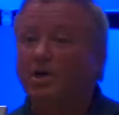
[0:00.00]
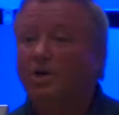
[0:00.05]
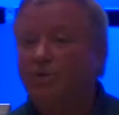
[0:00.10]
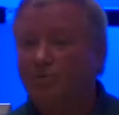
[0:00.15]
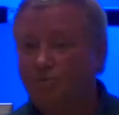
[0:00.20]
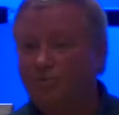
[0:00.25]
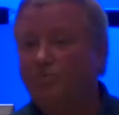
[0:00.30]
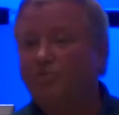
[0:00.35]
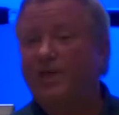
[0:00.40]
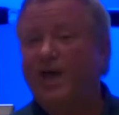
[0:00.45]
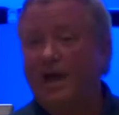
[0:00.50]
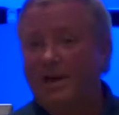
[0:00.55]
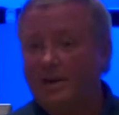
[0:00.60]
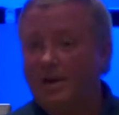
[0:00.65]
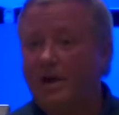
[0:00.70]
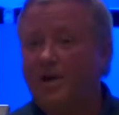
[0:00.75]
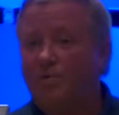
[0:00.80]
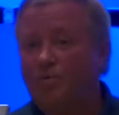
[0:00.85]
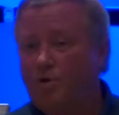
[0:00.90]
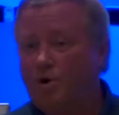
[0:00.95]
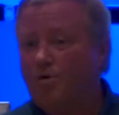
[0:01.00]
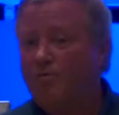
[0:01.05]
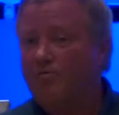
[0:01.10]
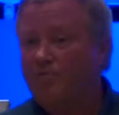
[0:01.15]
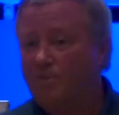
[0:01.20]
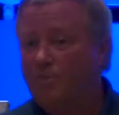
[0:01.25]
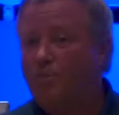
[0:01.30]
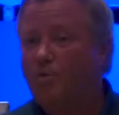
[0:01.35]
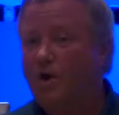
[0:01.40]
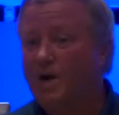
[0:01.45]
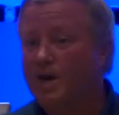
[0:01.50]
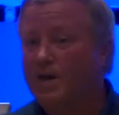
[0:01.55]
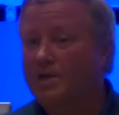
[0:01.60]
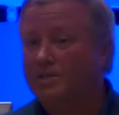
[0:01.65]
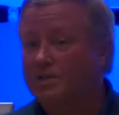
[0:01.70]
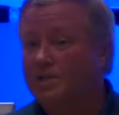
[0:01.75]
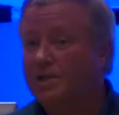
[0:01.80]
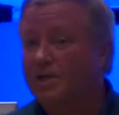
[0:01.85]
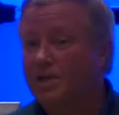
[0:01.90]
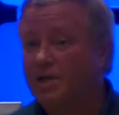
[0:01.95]
through that network from one
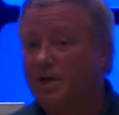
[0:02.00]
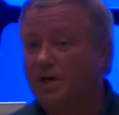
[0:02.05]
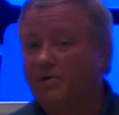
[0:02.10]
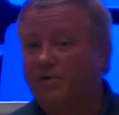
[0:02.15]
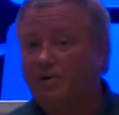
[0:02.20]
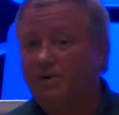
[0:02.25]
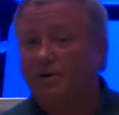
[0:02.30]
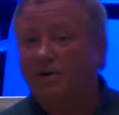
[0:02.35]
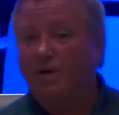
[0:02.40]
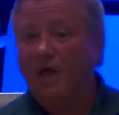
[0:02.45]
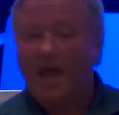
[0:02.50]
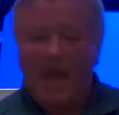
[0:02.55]
end to the other